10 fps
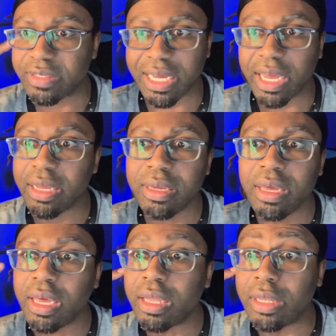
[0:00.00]
It's like, hey,
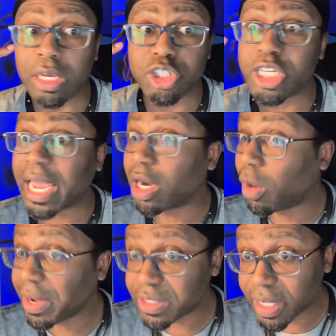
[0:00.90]
look, she ain't
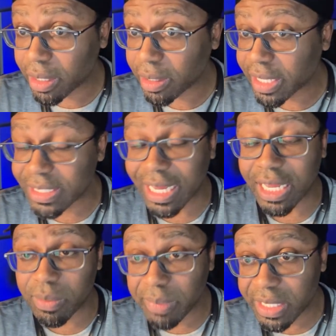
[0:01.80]
always there. It's a
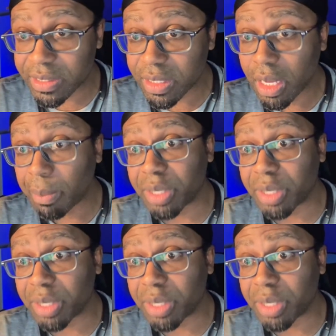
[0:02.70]
hit and miss.